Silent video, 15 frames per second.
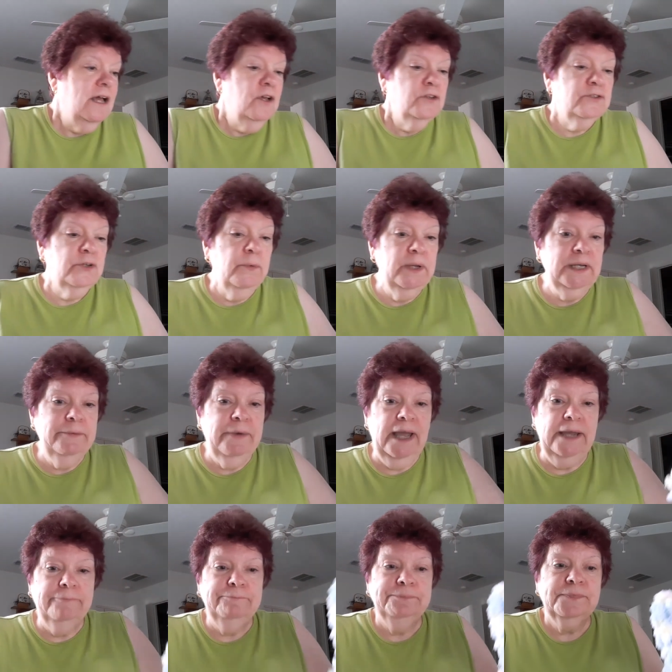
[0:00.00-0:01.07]
So
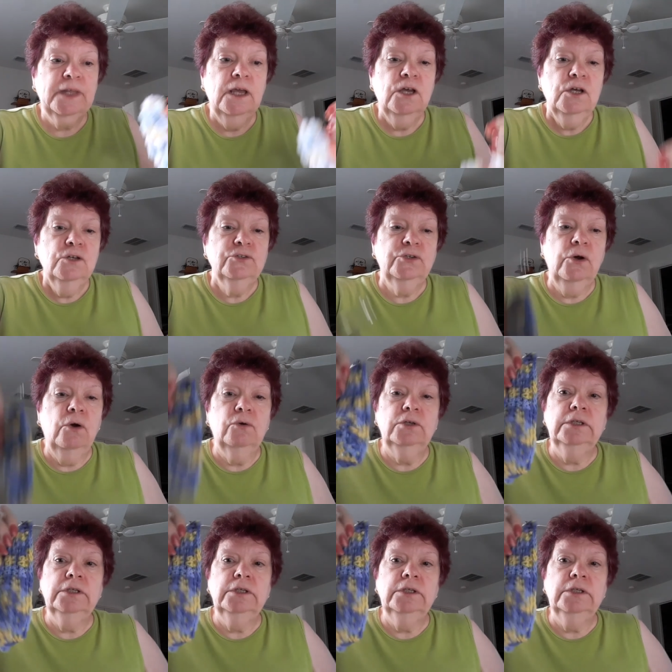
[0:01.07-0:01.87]
anyway, so